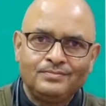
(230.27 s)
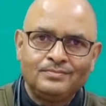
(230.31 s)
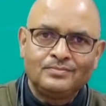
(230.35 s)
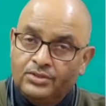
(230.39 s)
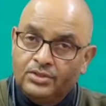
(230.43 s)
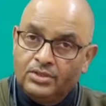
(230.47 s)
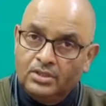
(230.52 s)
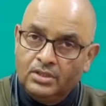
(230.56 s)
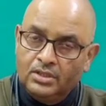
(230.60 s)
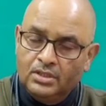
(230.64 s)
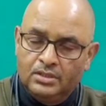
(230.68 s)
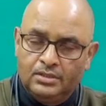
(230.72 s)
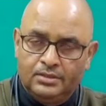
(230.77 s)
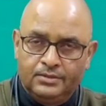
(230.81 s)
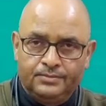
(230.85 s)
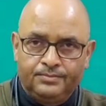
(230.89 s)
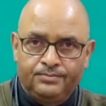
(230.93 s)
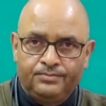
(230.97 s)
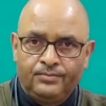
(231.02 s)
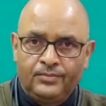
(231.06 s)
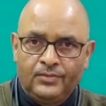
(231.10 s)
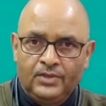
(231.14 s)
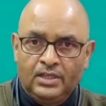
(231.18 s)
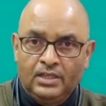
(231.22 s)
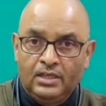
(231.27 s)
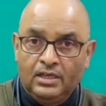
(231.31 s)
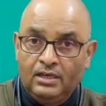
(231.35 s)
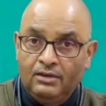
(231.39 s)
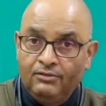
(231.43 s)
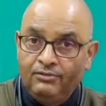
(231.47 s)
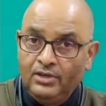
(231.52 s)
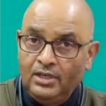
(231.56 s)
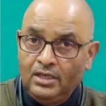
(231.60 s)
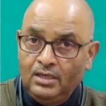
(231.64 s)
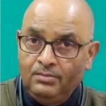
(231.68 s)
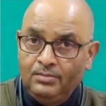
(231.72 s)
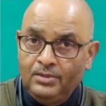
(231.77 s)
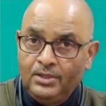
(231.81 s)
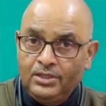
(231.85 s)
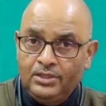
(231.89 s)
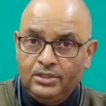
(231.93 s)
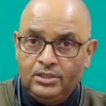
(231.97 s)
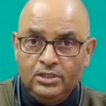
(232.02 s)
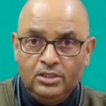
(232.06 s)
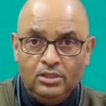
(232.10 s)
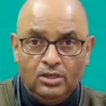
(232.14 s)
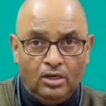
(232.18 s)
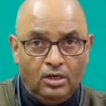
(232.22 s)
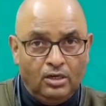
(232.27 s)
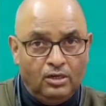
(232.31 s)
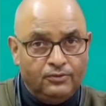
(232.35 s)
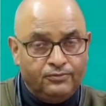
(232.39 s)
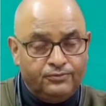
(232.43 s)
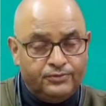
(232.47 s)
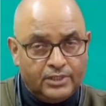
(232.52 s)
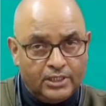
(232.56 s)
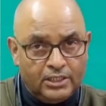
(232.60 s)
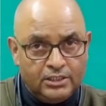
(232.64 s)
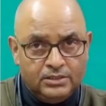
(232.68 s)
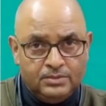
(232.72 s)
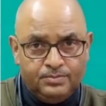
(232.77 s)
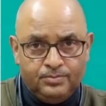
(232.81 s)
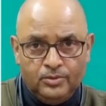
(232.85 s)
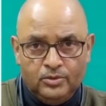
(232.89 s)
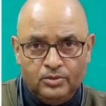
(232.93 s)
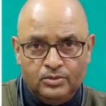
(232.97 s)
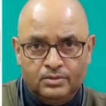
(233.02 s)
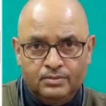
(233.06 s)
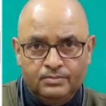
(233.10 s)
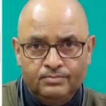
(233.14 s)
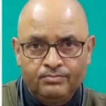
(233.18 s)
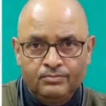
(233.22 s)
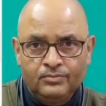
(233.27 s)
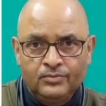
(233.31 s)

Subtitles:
Third, availability of transport.